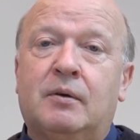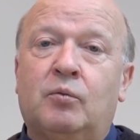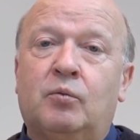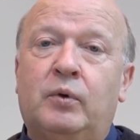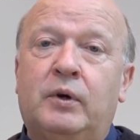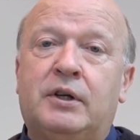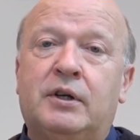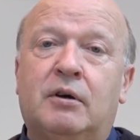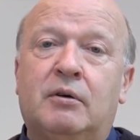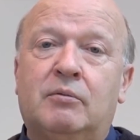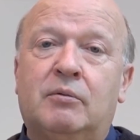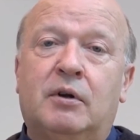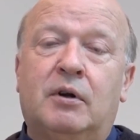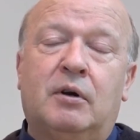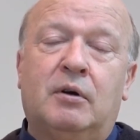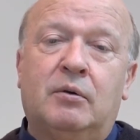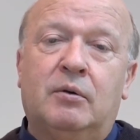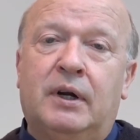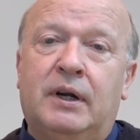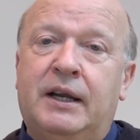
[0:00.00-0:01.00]
We don't
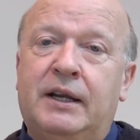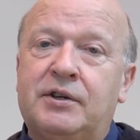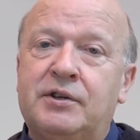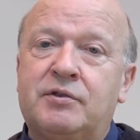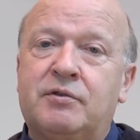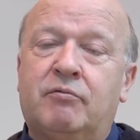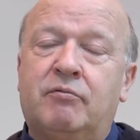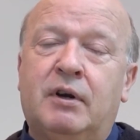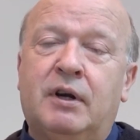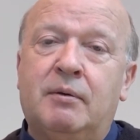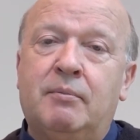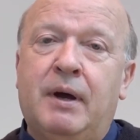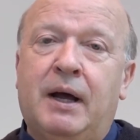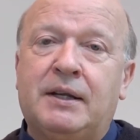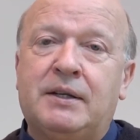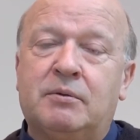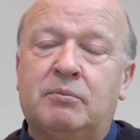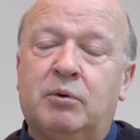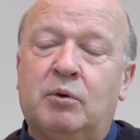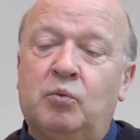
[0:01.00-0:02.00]
know, and it doesn't really
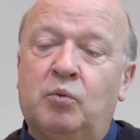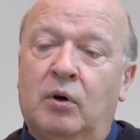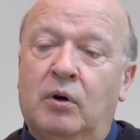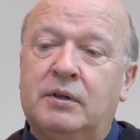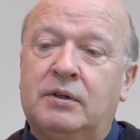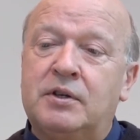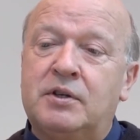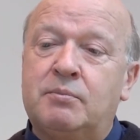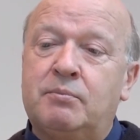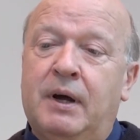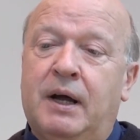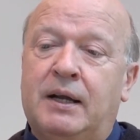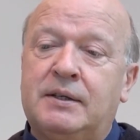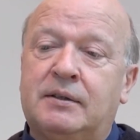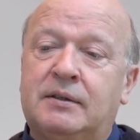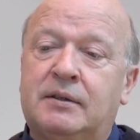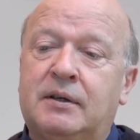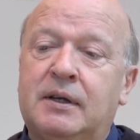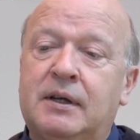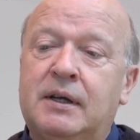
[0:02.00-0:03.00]
matter. But what does
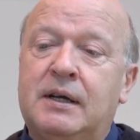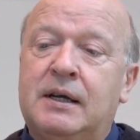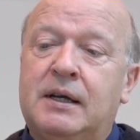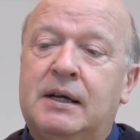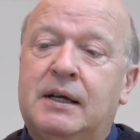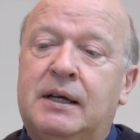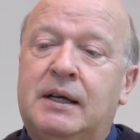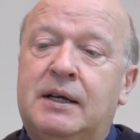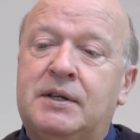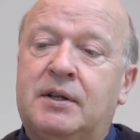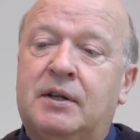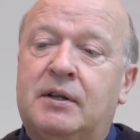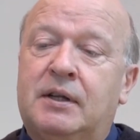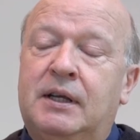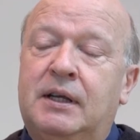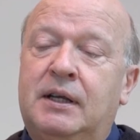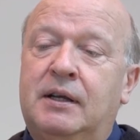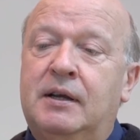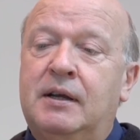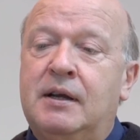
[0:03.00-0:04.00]
matter is that
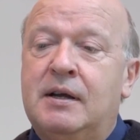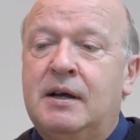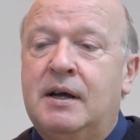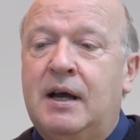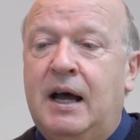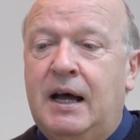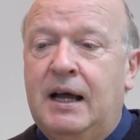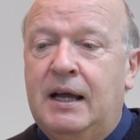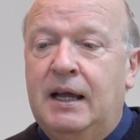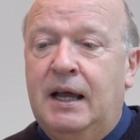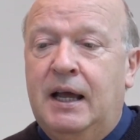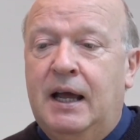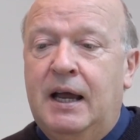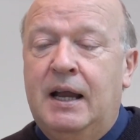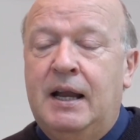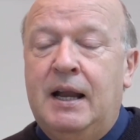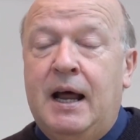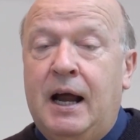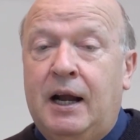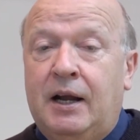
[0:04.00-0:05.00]
the
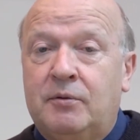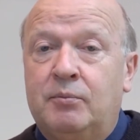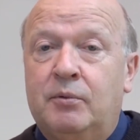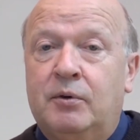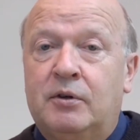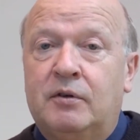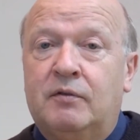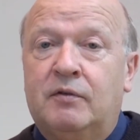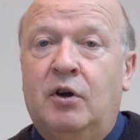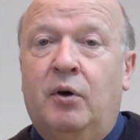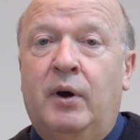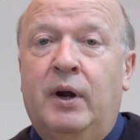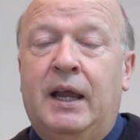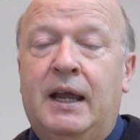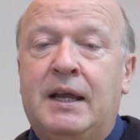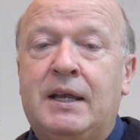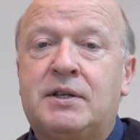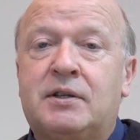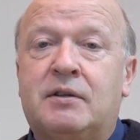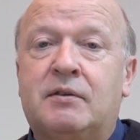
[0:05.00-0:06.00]
enactment of
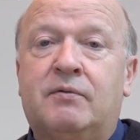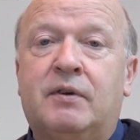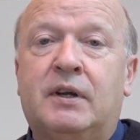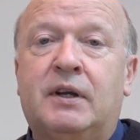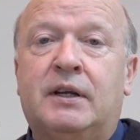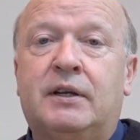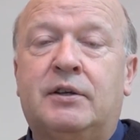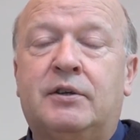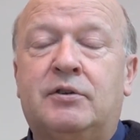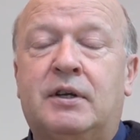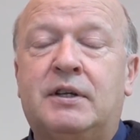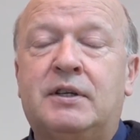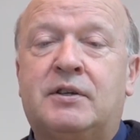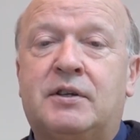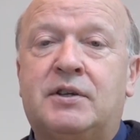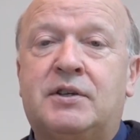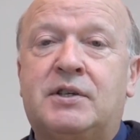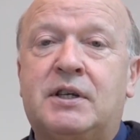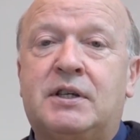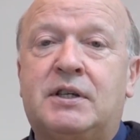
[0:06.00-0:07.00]
going into the village, into
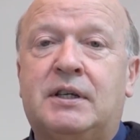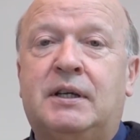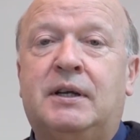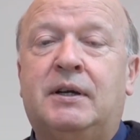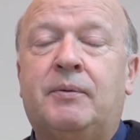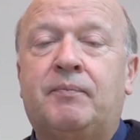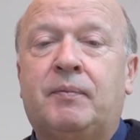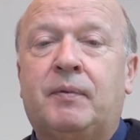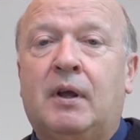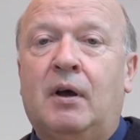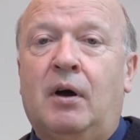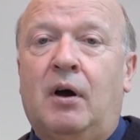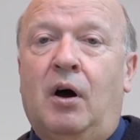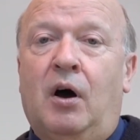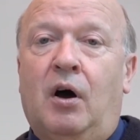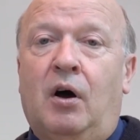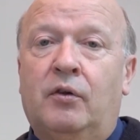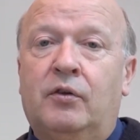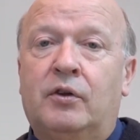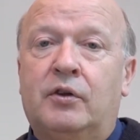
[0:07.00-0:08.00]
the city,
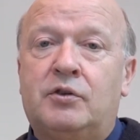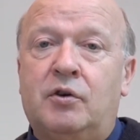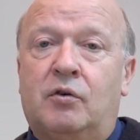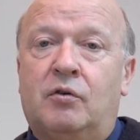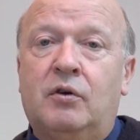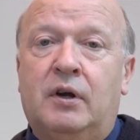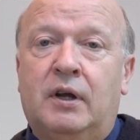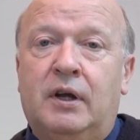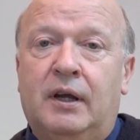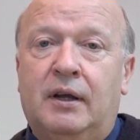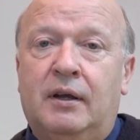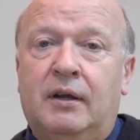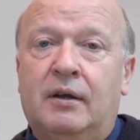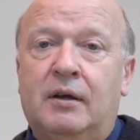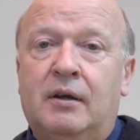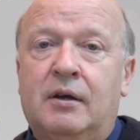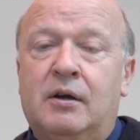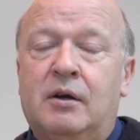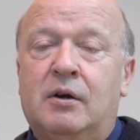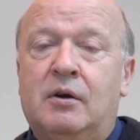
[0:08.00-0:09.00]
on the
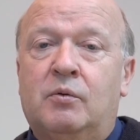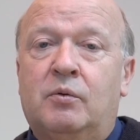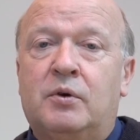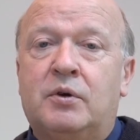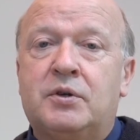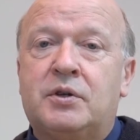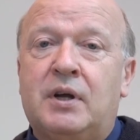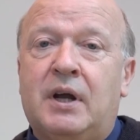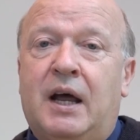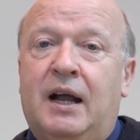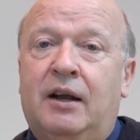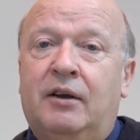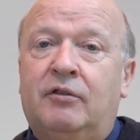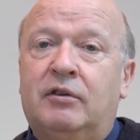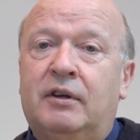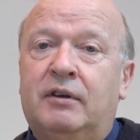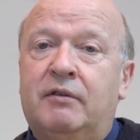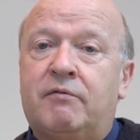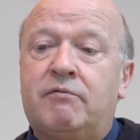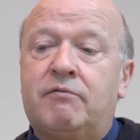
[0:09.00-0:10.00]
donkey was
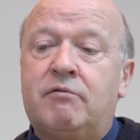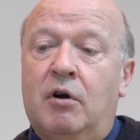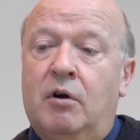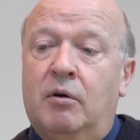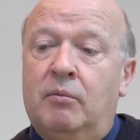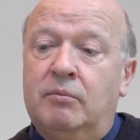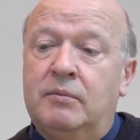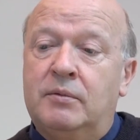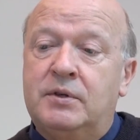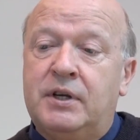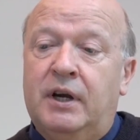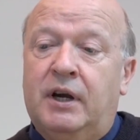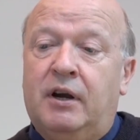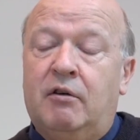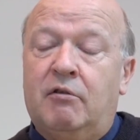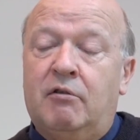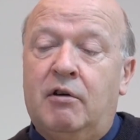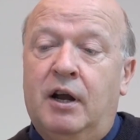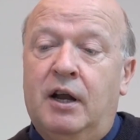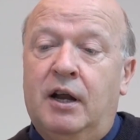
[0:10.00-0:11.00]
actually from
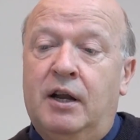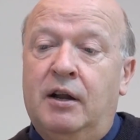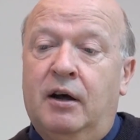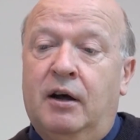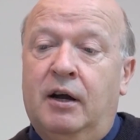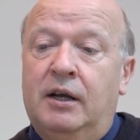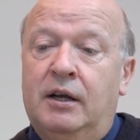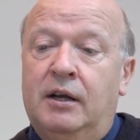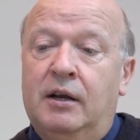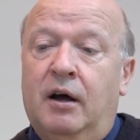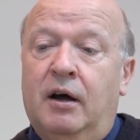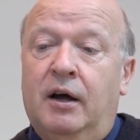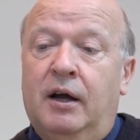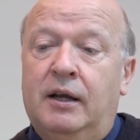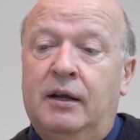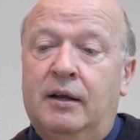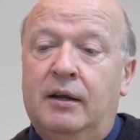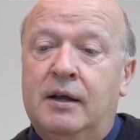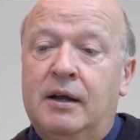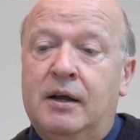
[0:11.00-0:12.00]
Zechariah
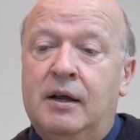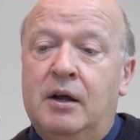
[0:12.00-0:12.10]
9:9.